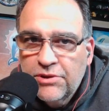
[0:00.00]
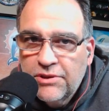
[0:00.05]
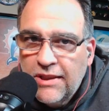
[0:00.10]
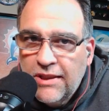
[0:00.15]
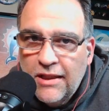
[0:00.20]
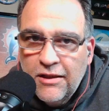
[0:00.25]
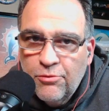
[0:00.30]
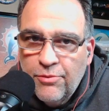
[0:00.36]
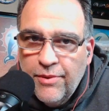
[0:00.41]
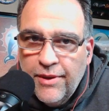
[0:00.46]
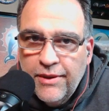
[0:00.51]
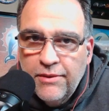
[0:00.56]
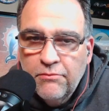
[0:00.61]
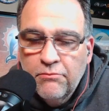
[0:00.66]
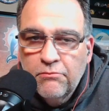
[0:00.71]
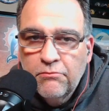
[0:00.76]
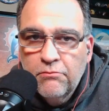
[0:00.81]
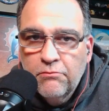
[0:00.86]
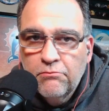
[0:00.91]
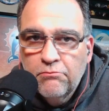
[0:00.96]
tolerate
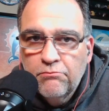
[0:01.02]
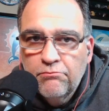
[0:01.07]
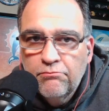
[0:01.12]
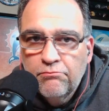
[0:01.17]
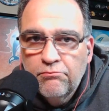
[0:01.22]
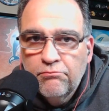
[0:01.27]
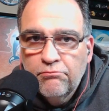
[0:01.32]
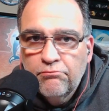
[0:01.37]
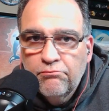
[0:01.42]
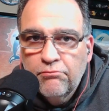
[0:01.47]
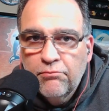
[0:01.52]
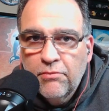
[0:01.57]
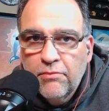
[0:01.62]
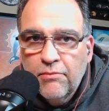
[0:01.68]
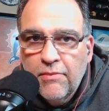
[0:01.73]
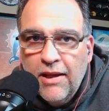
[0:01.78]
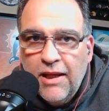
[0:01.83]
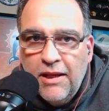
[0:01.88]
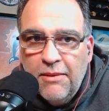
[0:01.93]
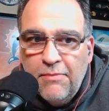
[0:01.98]

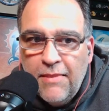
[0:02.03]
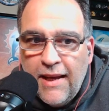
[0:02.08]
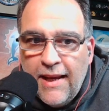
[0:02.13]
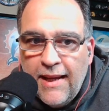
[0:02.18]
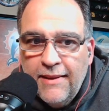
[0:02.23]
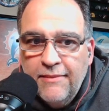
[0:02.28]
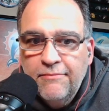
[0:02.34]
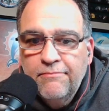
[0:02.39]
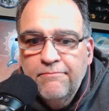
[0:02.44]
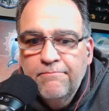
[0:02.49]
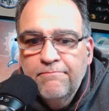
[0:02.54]
a man